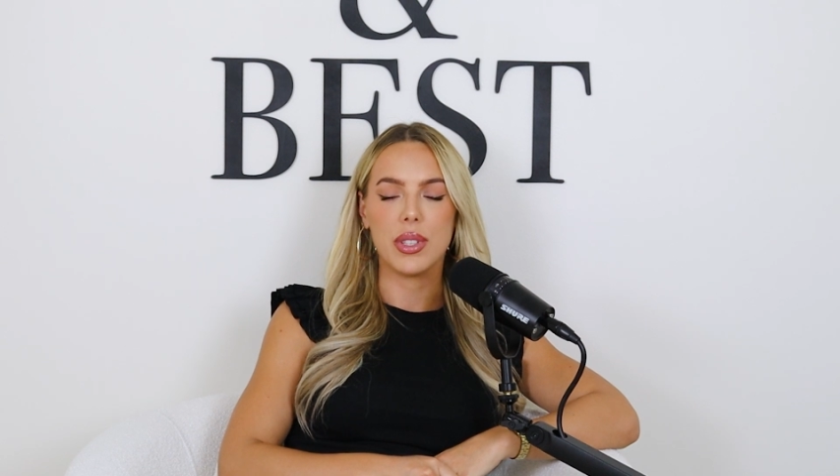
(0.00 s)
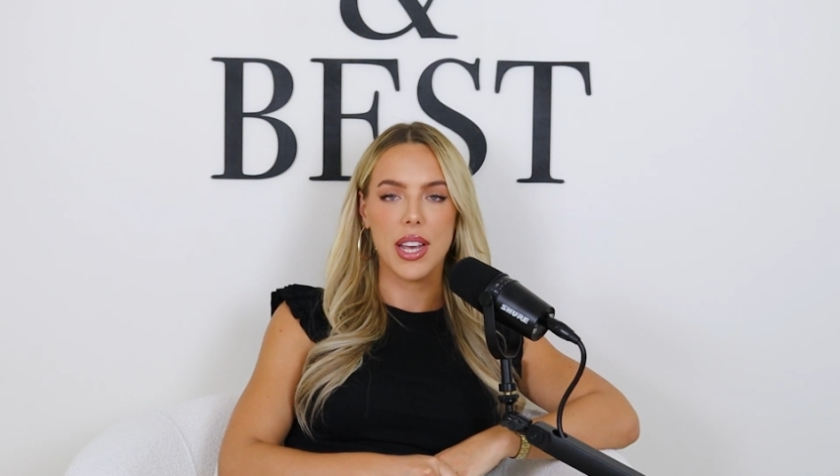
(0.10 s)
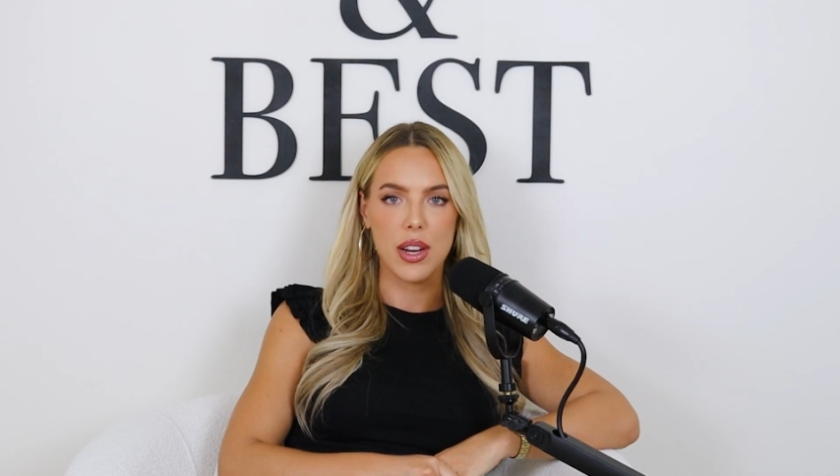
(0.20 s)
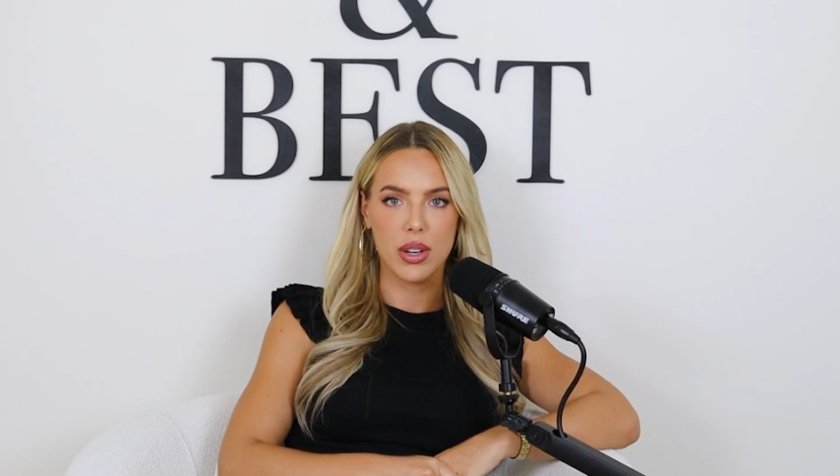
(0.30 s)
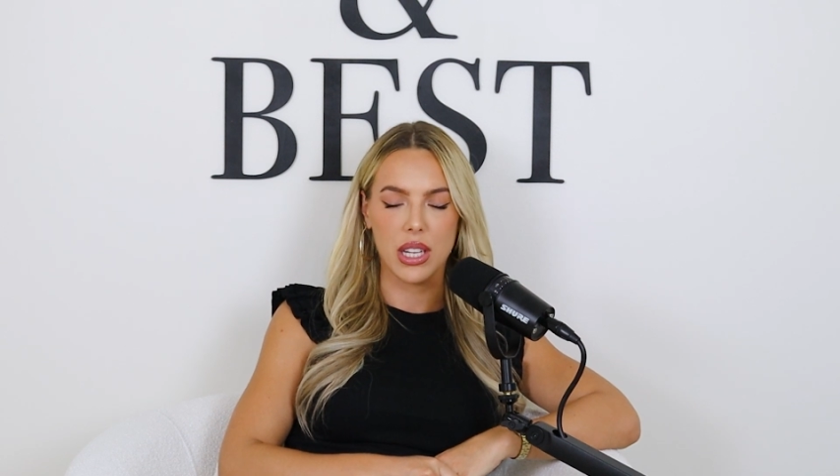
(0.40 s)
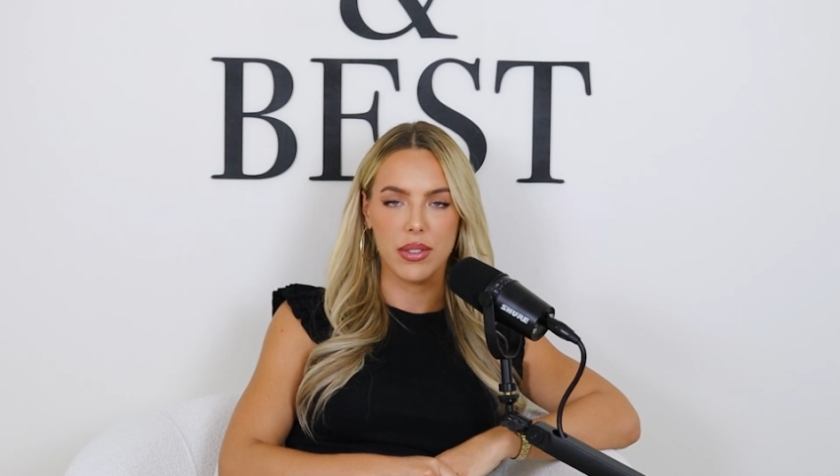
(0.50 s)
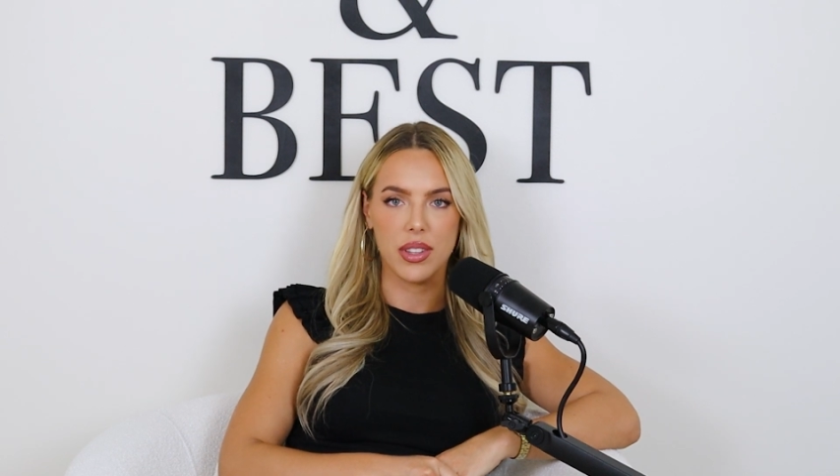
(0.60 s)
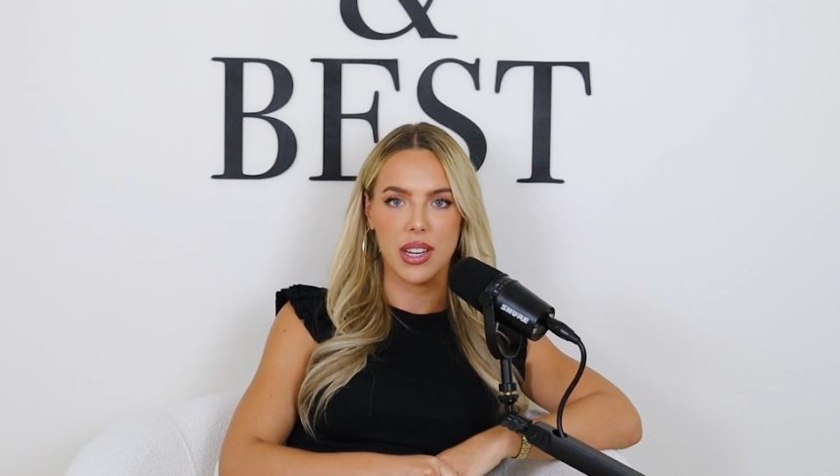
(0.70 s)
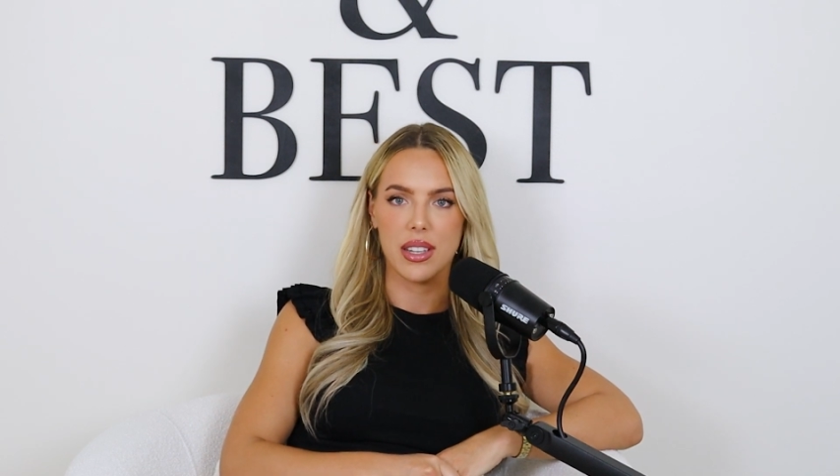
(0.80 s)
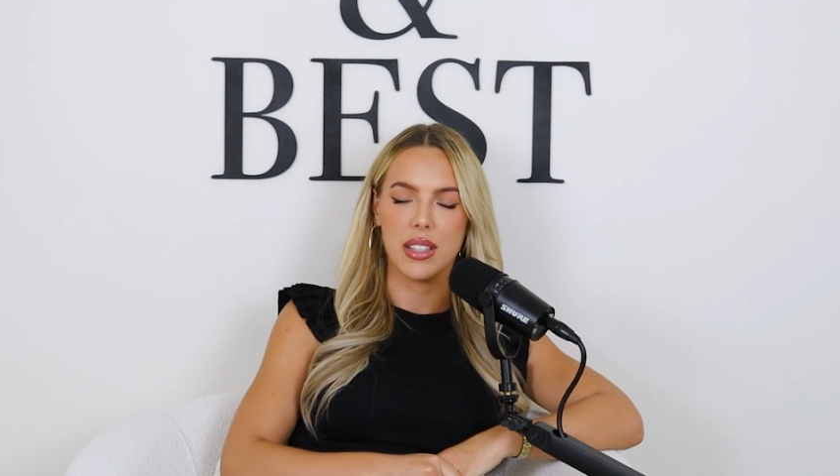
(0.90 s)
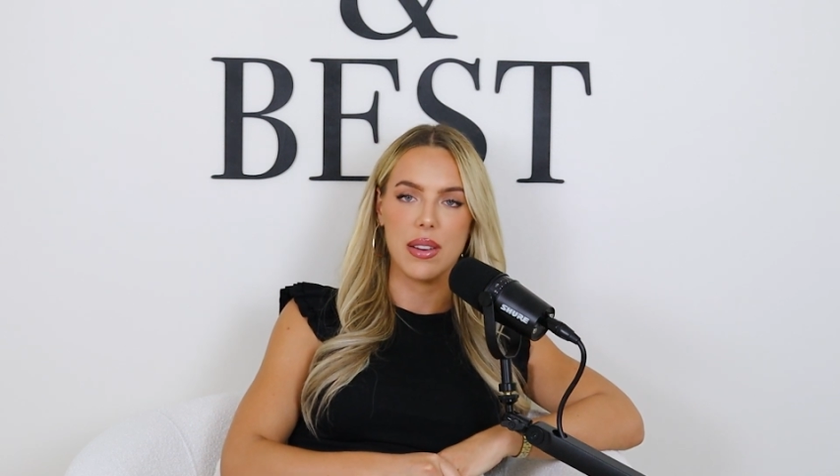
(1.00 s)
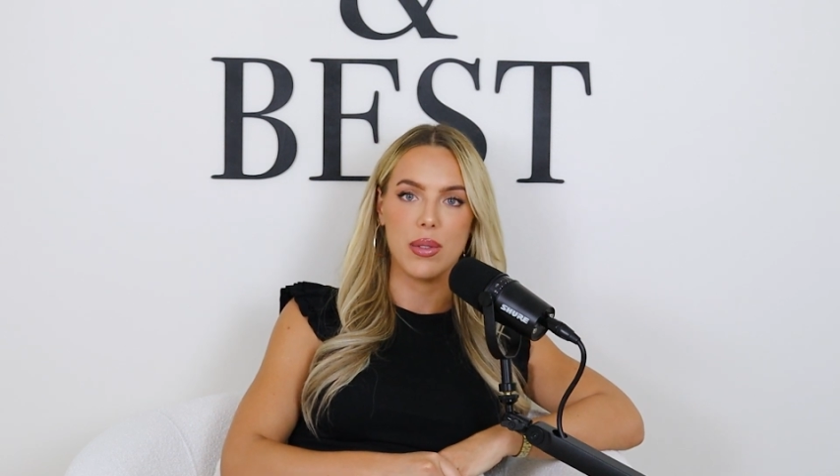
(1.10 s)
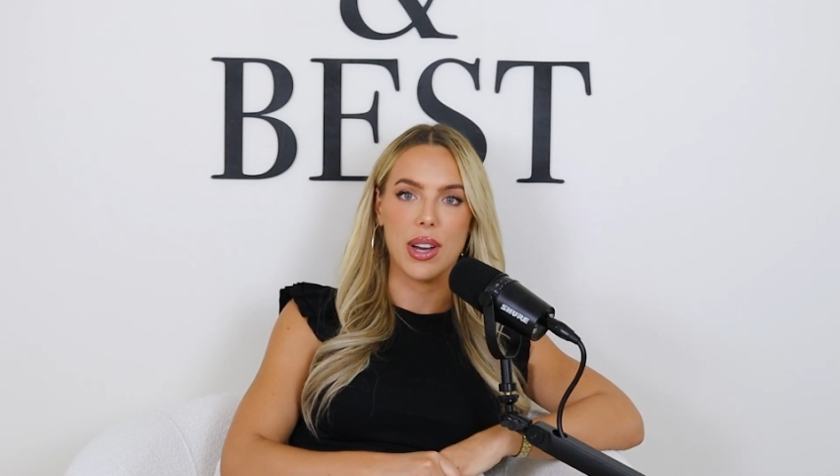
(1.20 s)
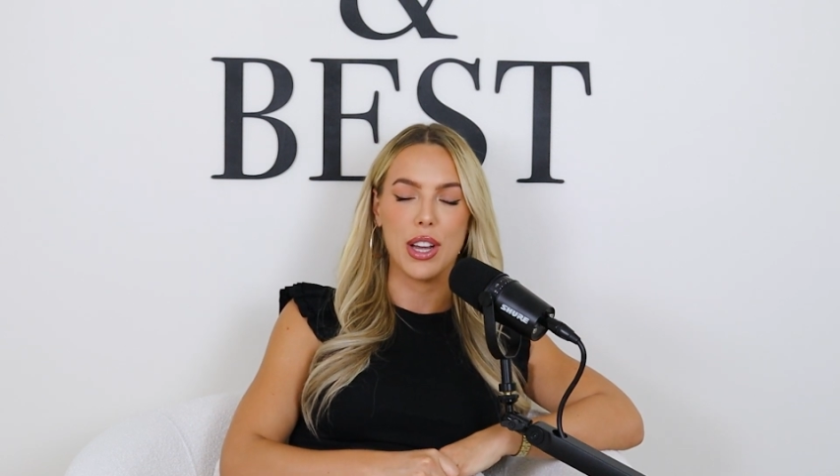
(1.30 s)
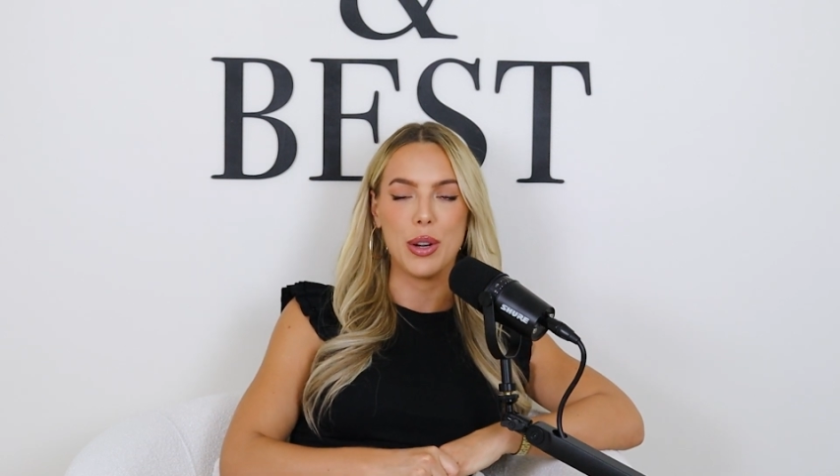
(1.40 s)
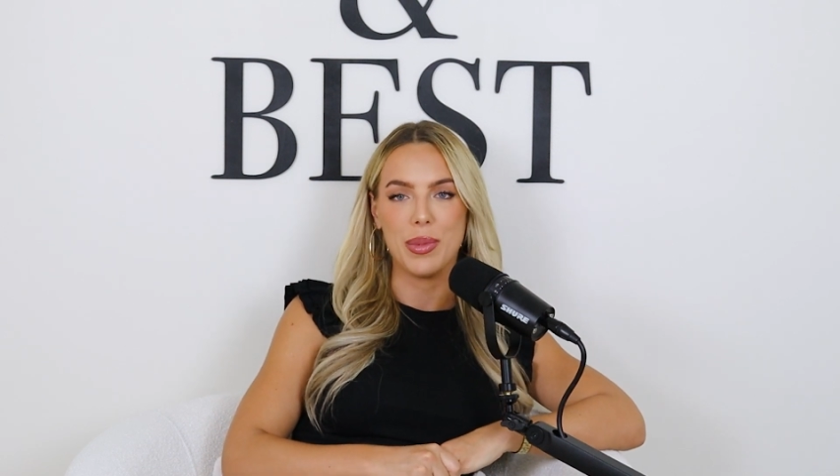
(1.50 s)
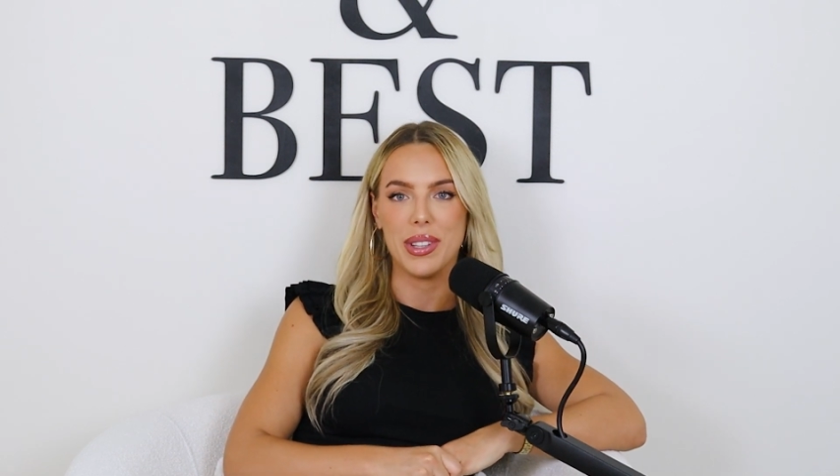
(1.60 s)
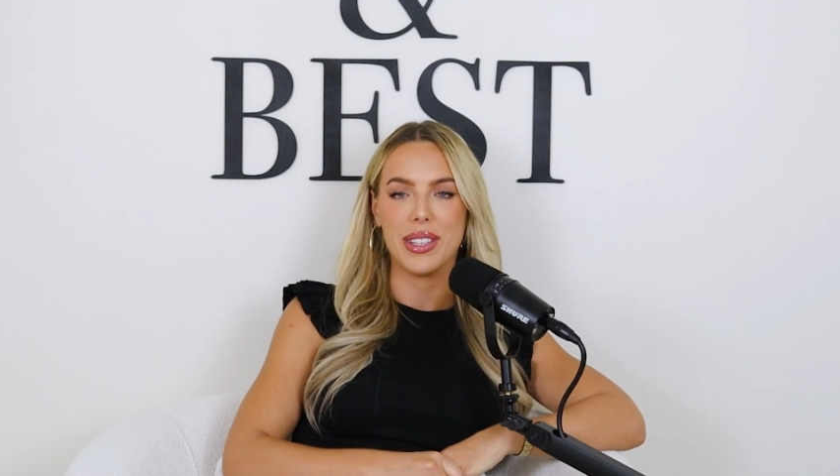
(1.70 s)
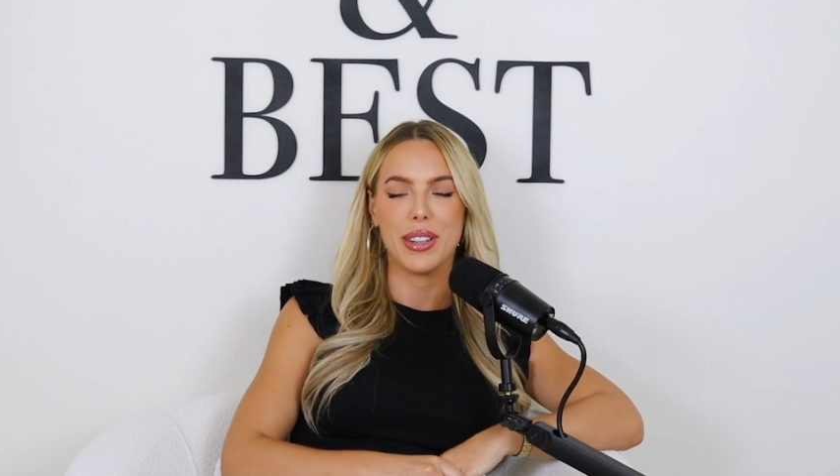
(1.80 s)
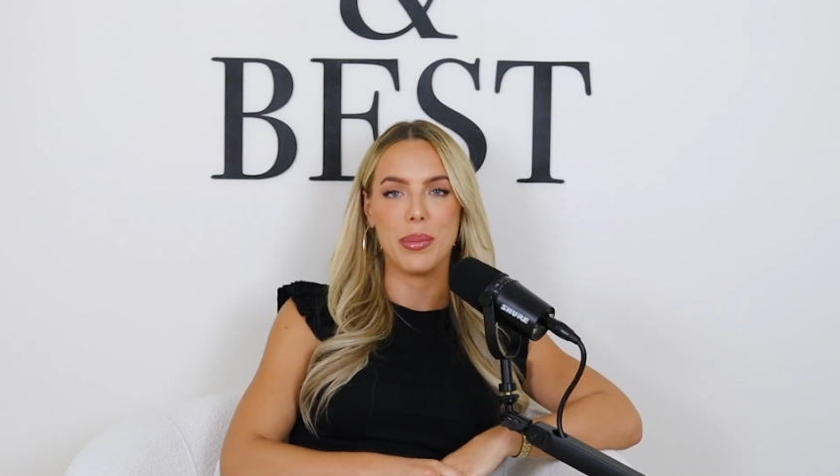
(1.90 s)
take yourself to the next level, I hope that
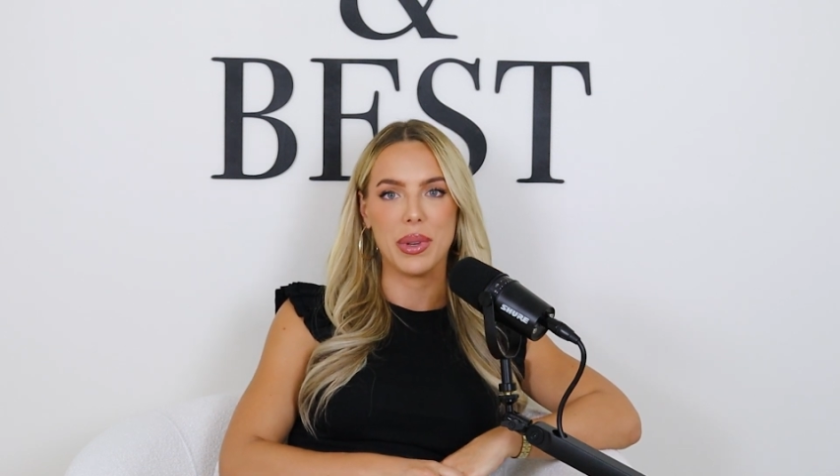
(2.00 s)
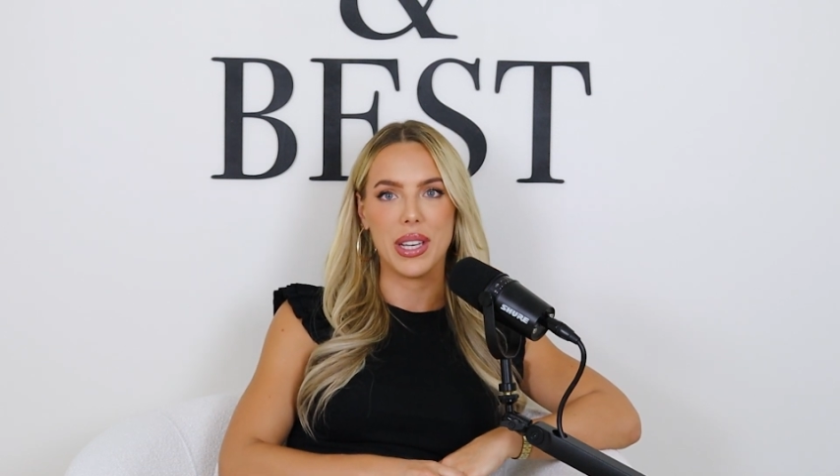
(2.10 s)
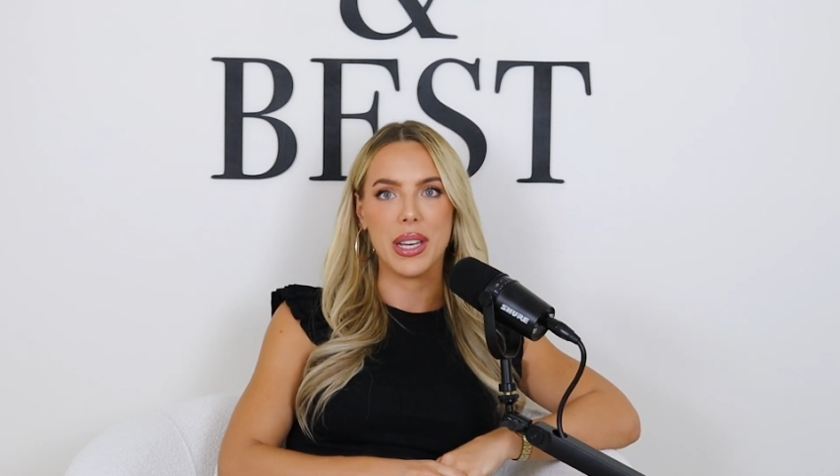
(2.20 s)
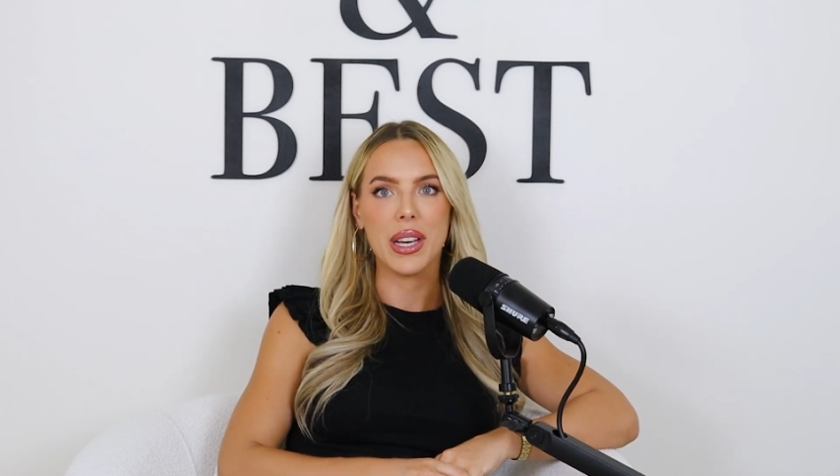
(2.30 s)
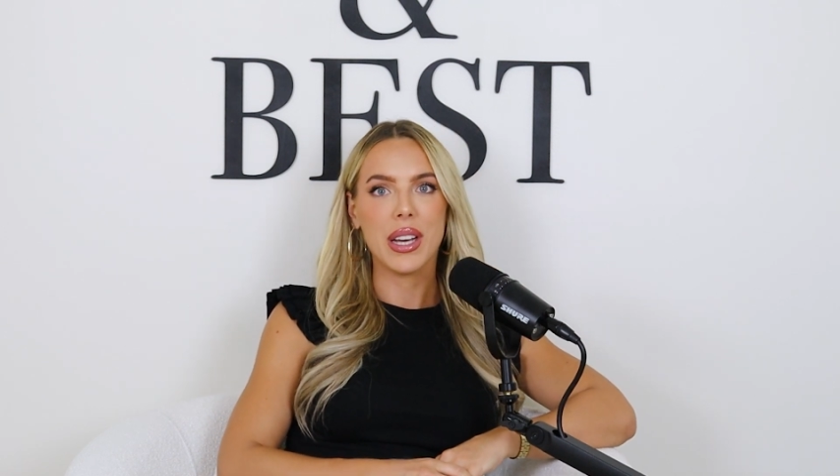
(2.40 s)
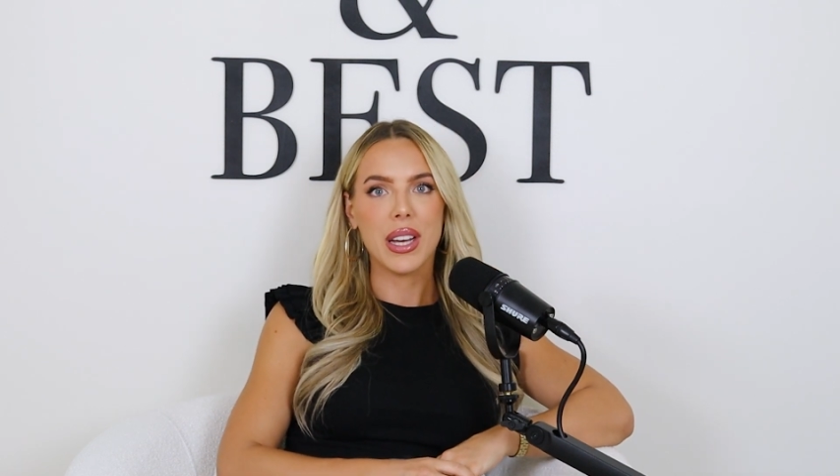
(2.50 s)
this can be